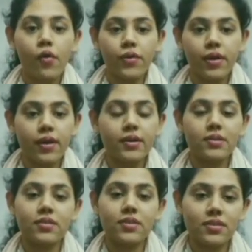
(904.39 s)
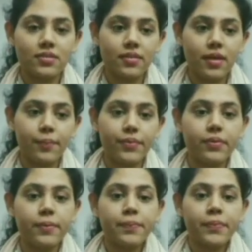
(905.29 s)
Over here in this
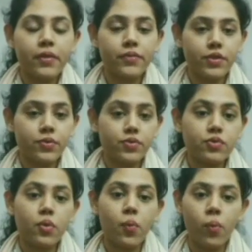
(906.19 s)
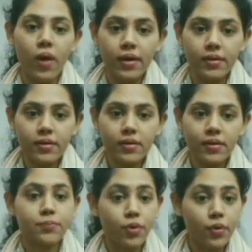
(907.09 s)
example, we used one,